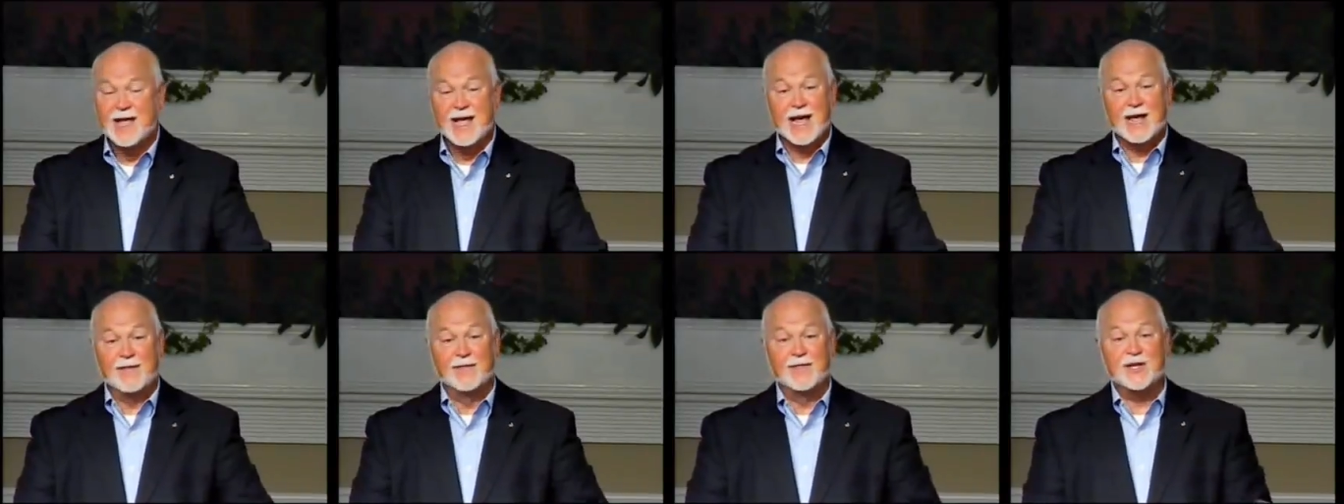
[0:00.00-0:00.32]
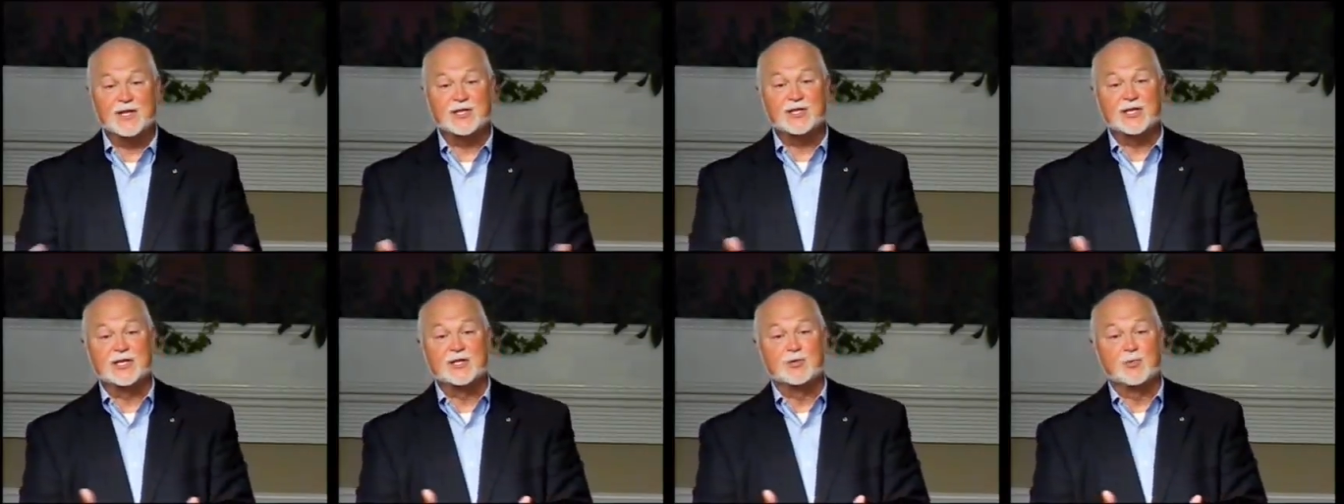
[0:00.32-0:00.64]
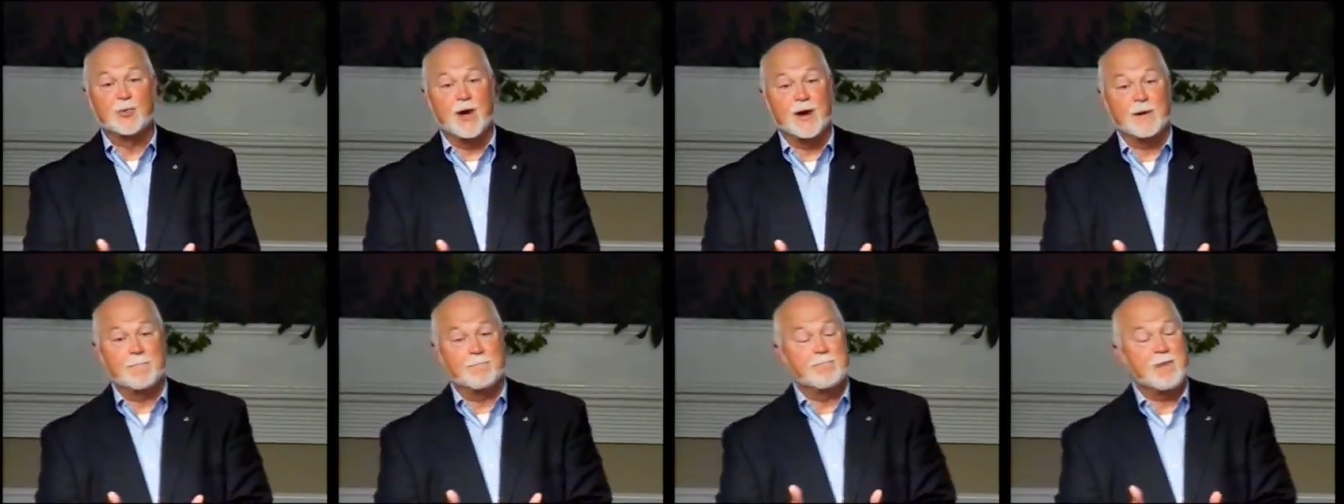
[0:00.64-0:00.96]
And this is
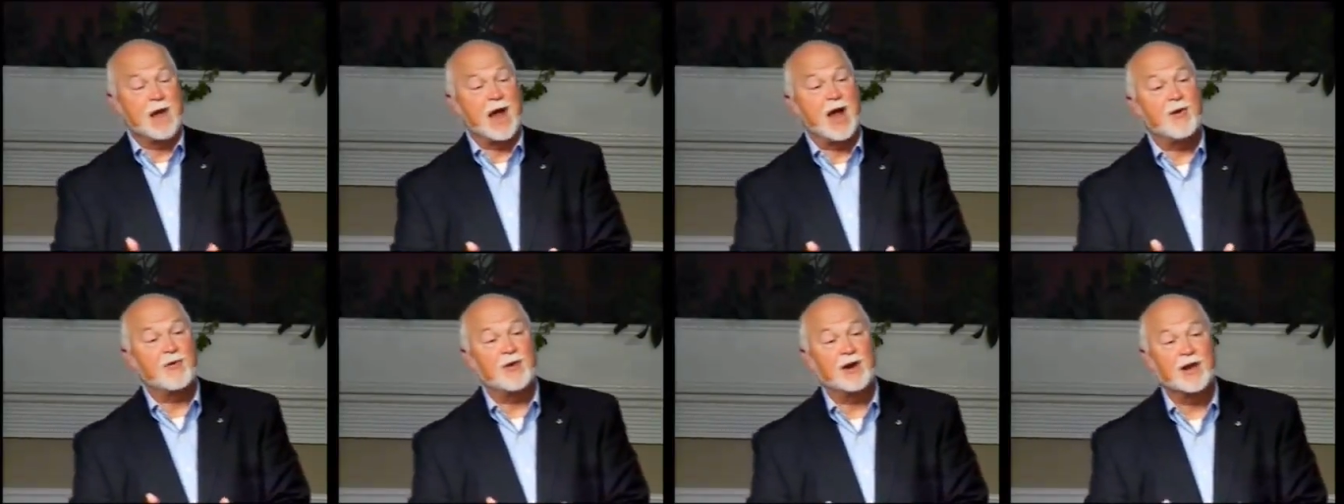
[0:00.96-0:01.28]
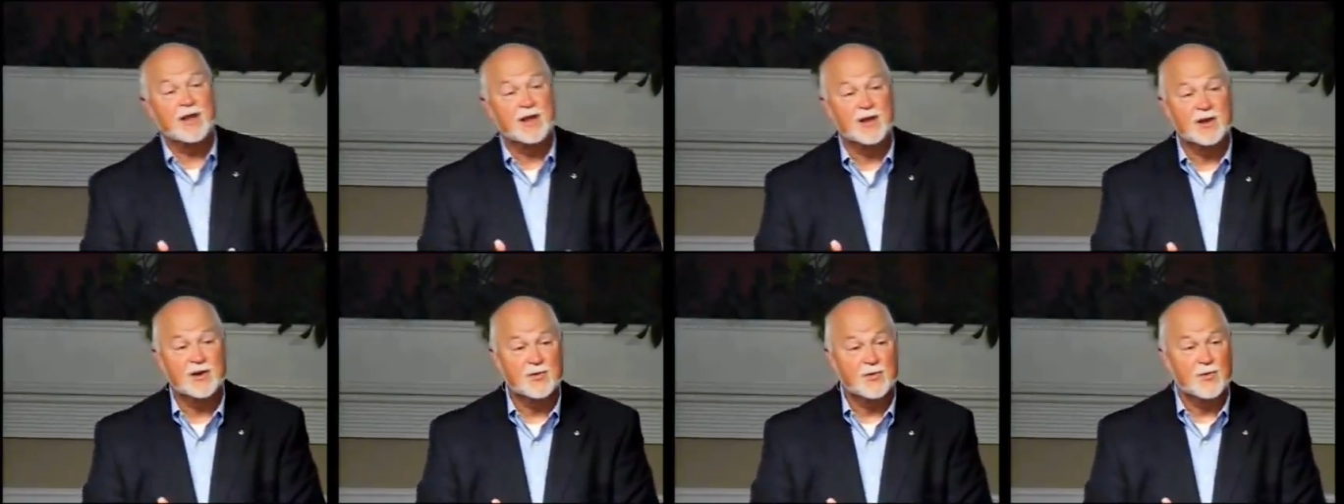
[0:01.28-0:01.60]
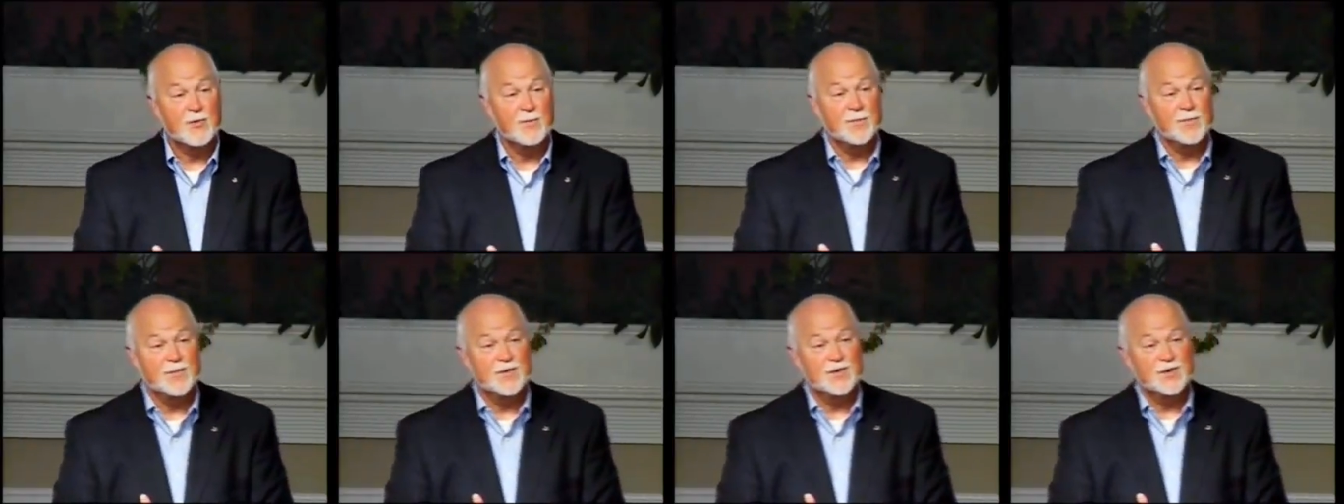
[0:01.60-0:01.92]
what Mary
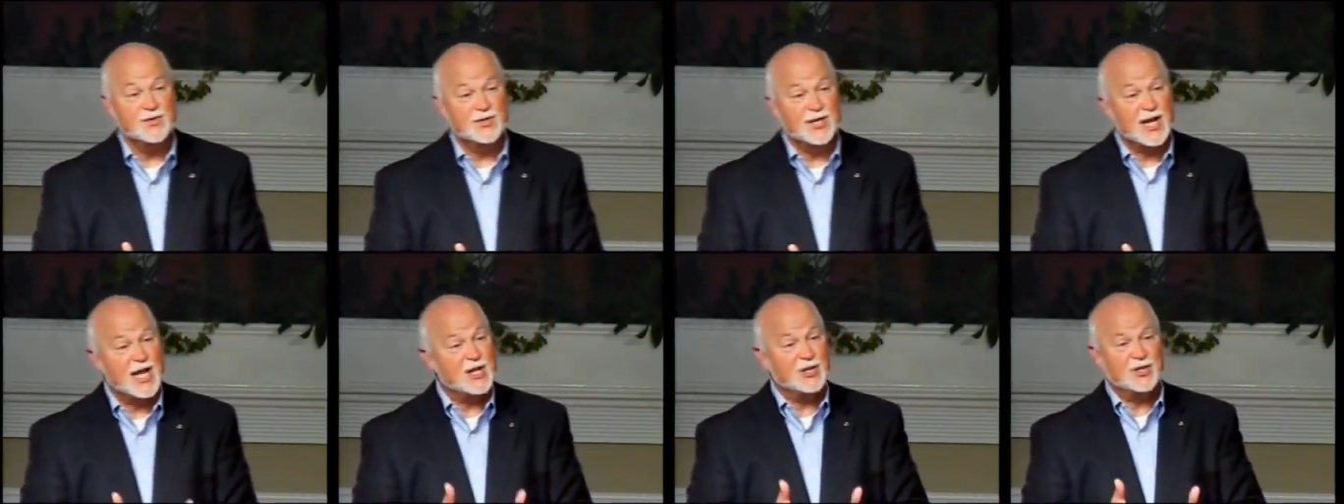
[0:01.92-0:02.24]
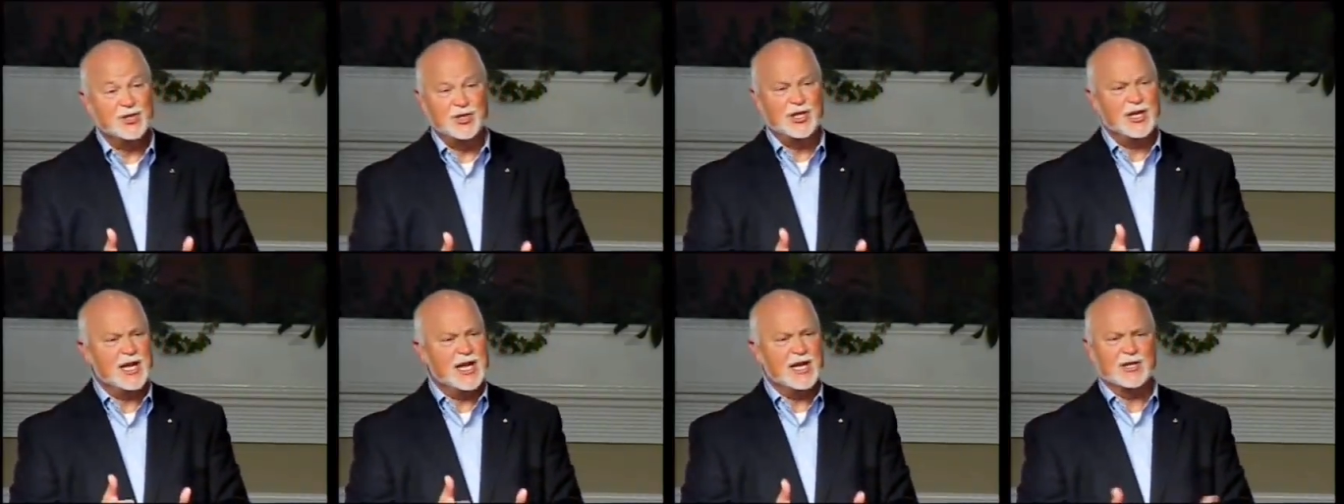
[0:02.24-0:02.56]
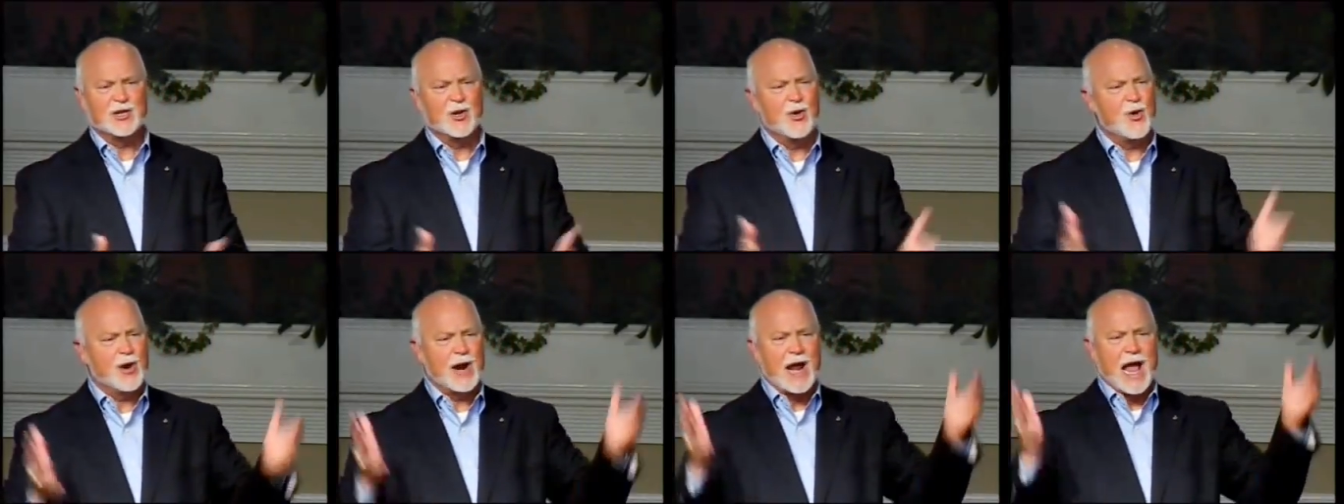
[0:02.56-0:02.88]
says she is
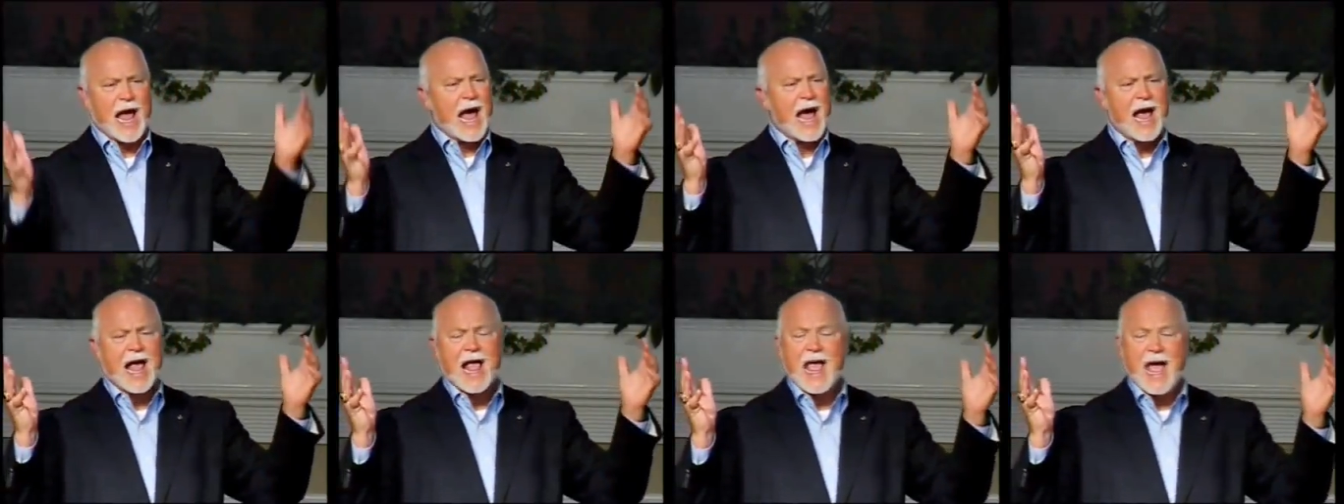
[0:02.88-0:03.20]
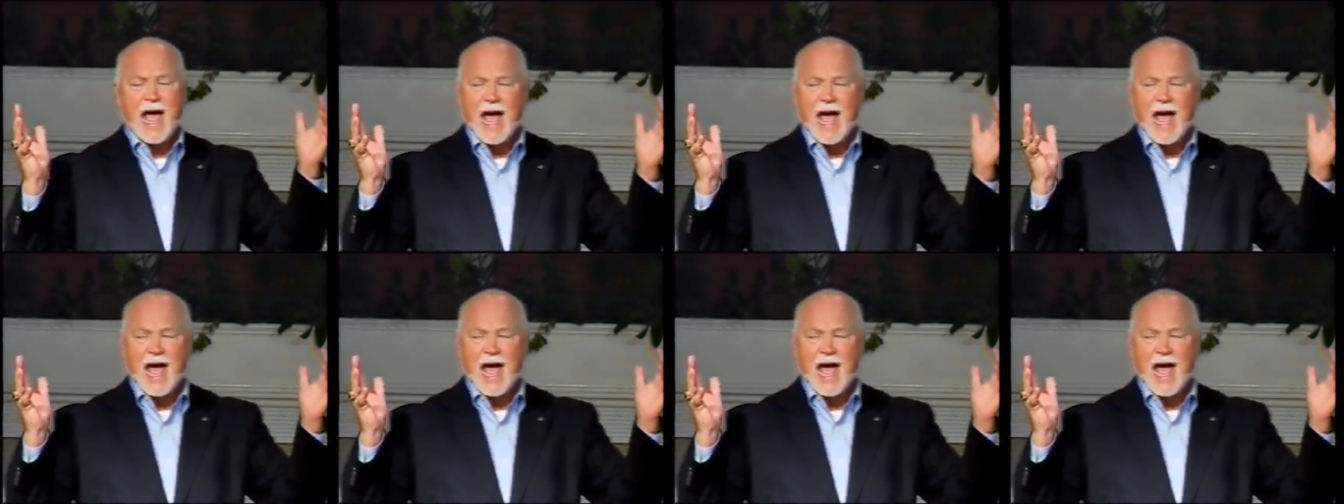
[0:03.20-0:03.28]
Lord, I,